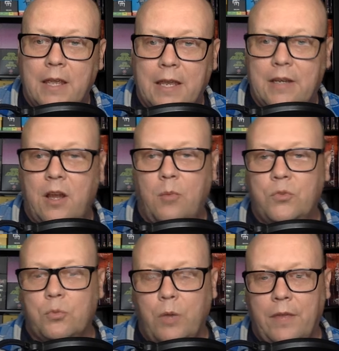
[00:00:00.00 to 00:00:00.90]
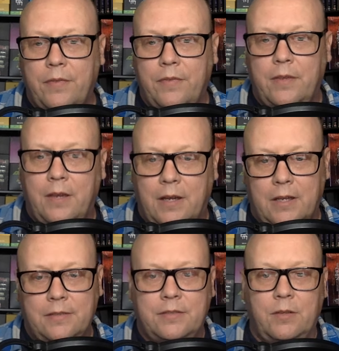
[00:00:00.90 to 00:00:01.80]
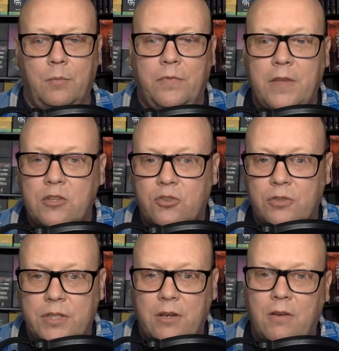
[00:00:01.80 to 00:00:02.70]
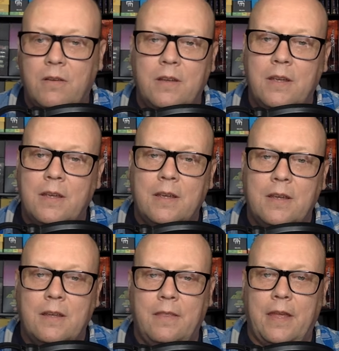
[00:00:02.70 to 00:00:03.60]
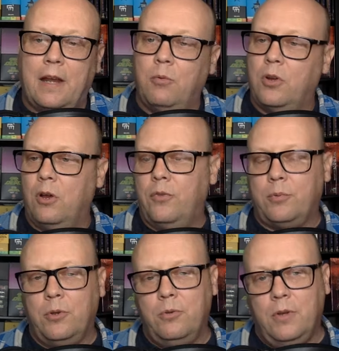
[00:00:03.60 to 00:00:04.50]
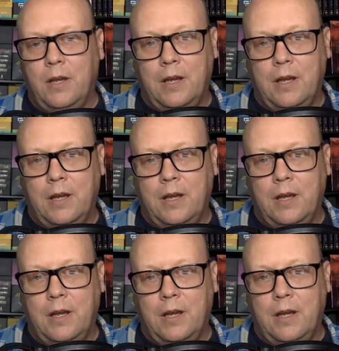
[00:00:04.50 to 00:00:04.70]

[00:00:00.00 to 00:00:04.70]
It comes with some features here that I will go through.